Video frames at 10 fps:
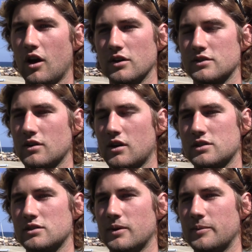Oh, it's
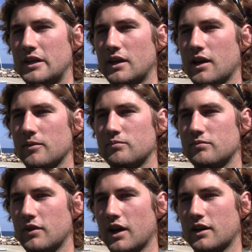awesome. I mean, I
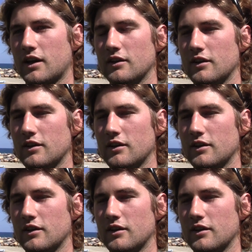I kind of